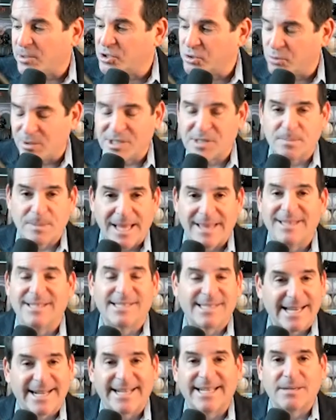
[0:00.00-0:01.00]
to explain the
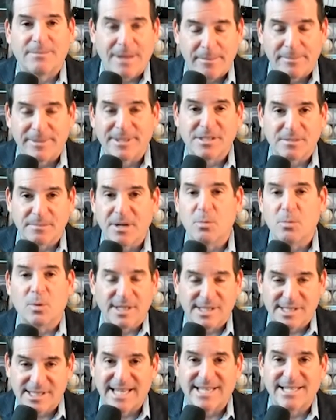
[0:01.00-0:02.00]
Second Amendment to me where it
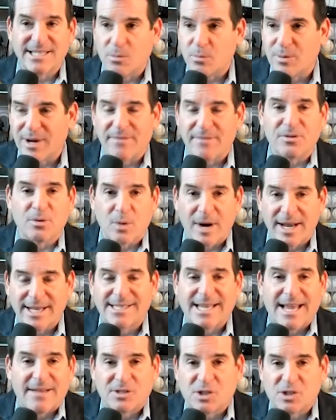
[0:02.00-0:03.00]
says that we have the right to
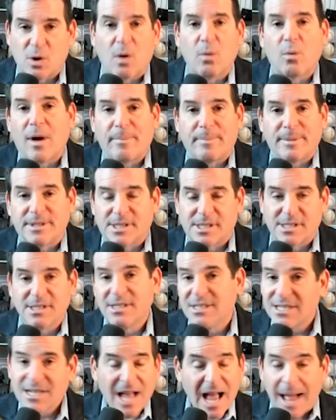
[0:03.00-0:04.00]
have assault weapons.
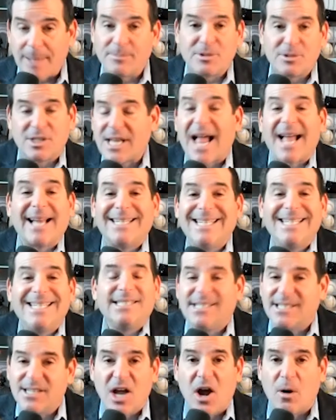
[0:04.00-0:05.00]
I need
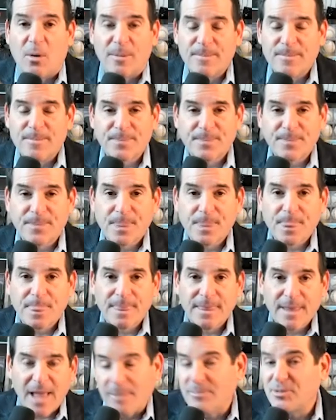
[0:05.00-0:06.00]
to know.
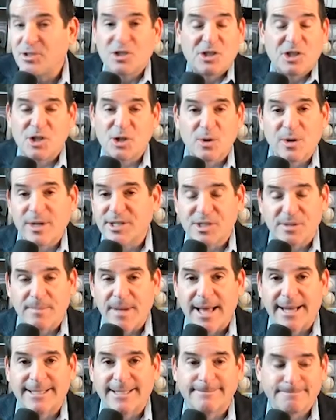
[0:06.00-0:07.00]
I'm just curious
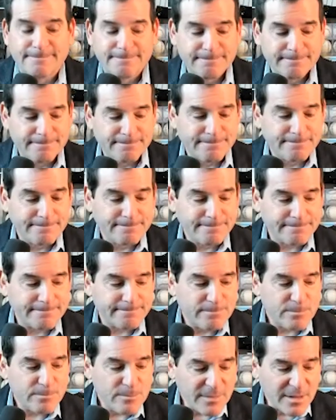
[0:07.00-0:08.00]
about it.
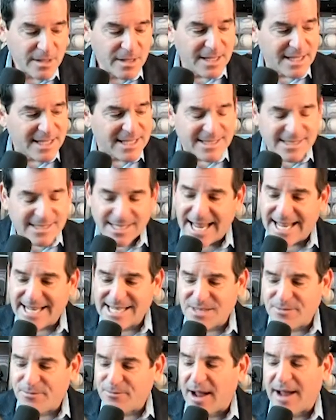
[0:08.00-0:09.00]
Today is
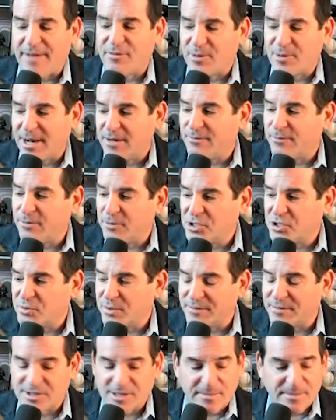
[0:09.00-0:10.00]
the 5-year anniversary
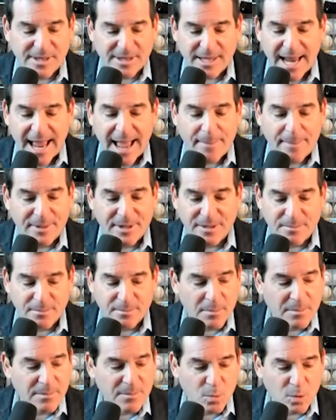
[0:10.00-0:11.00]
of something that happened
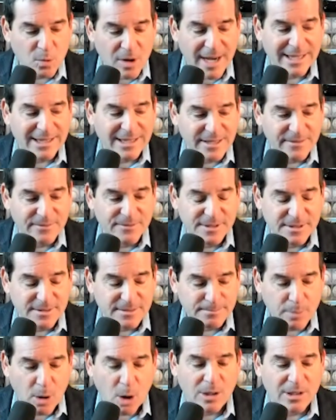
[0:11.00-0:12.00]
in where I lived,
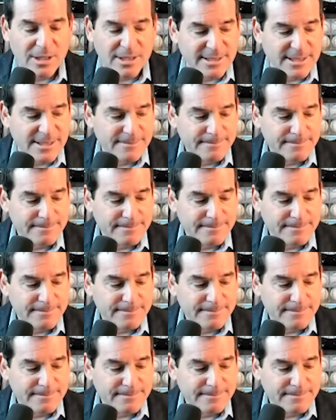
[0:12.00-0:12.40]
Parkland.